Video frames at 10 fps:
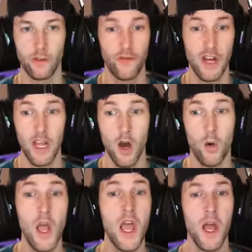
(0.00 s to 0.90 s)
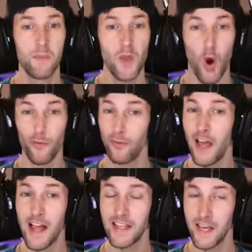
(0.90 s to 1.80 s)
in this video.
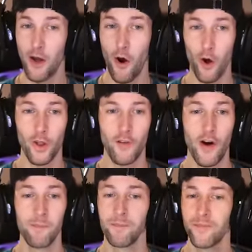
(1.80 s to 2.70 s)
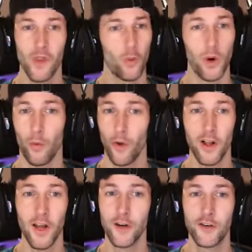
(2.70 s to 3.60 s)
Hopefully I can get all of them. We're, we're
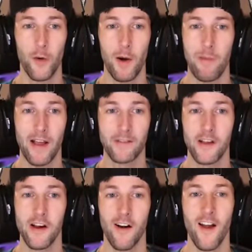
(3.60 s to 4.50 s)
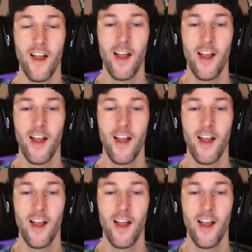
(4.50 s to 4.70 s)
going to do our best here.